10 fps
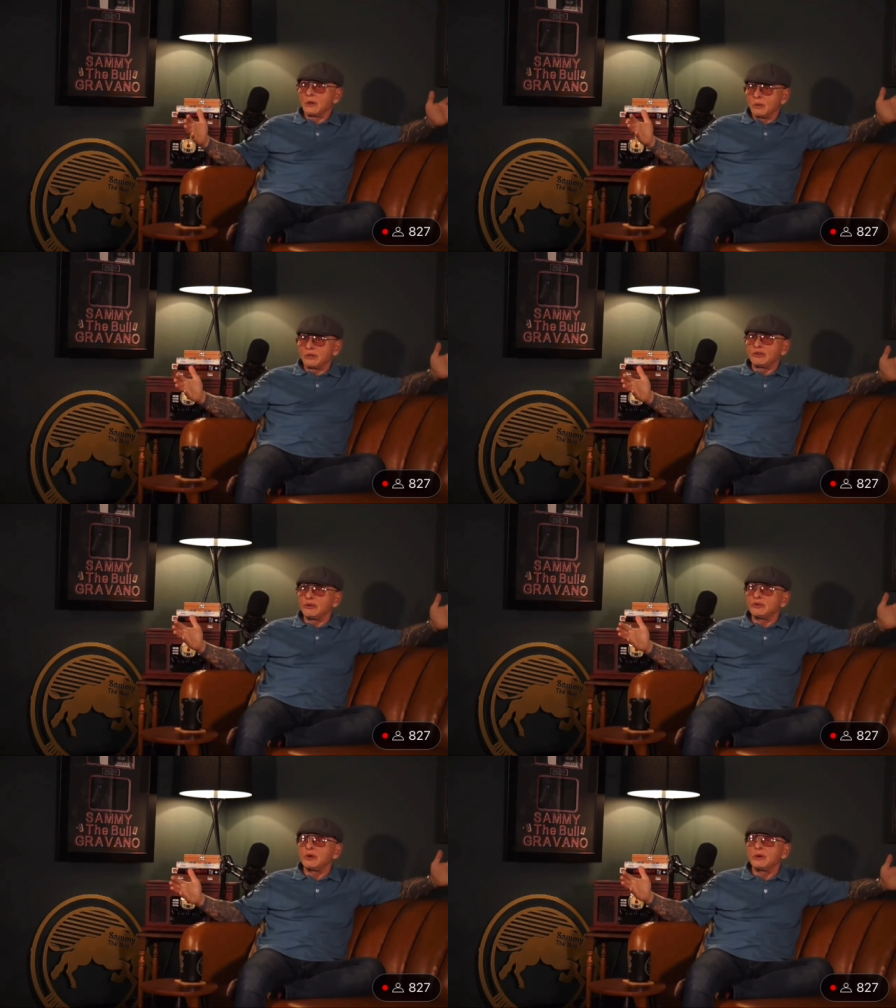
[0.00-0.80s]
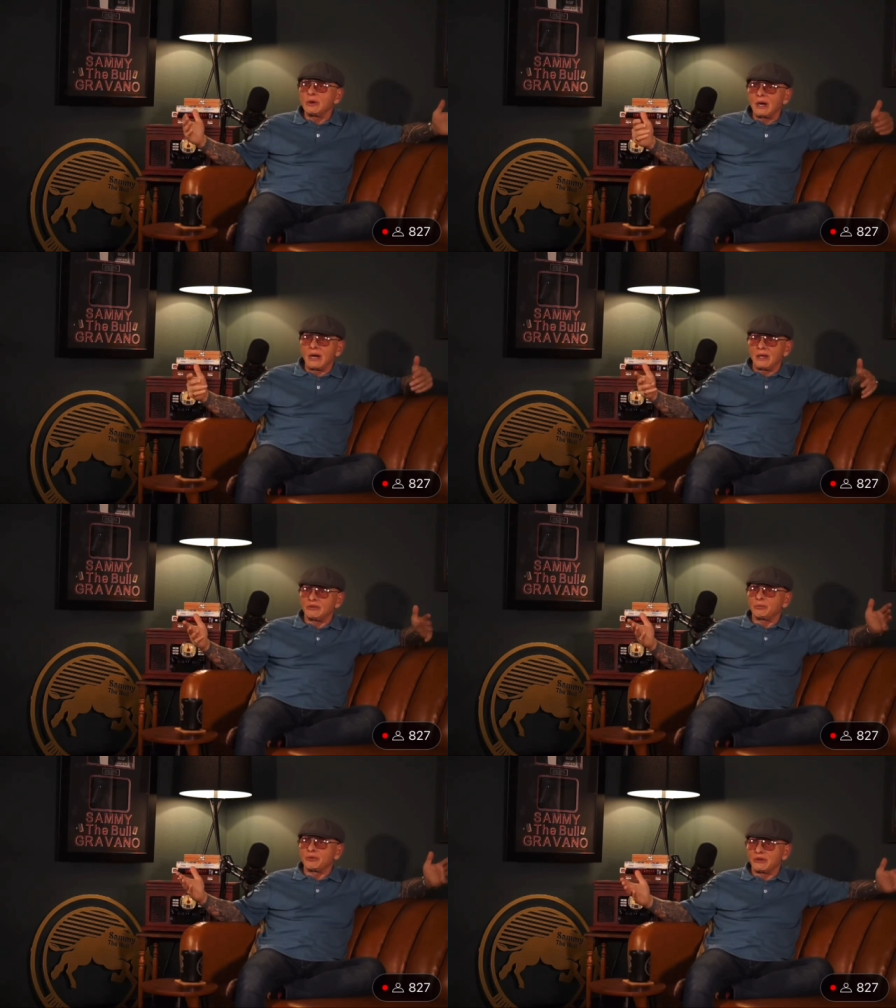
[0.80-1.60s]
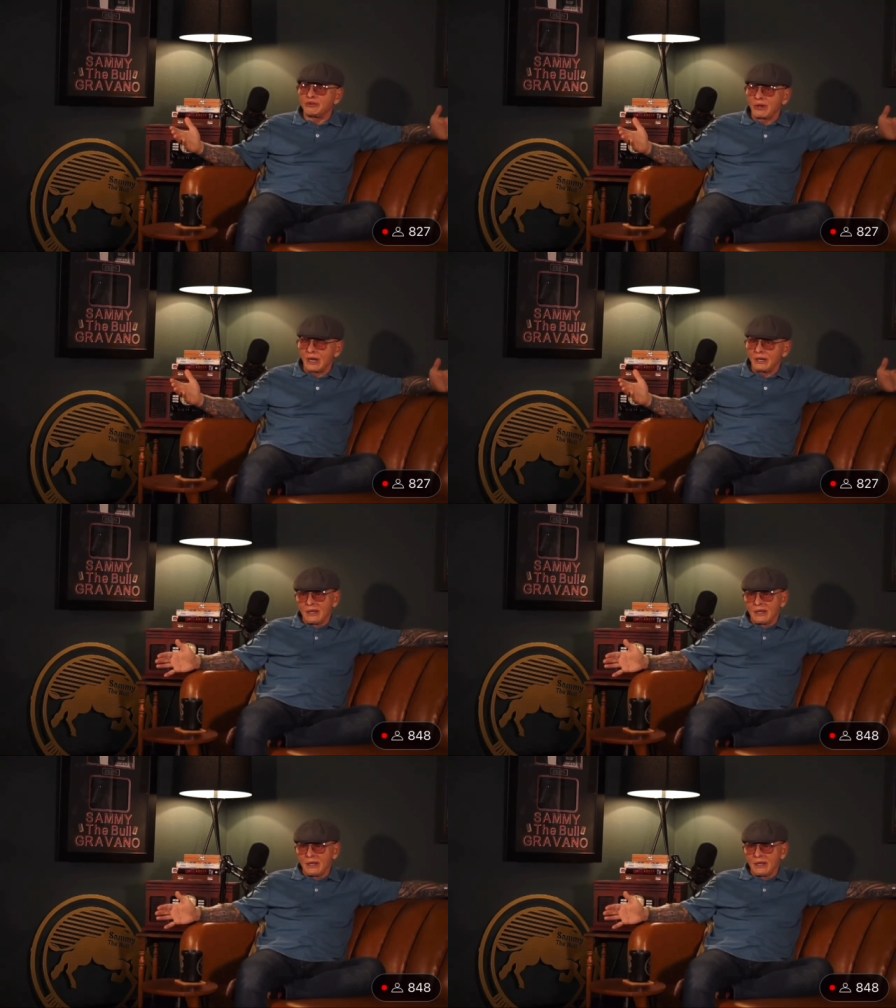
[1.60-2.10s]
What you do is appreciated,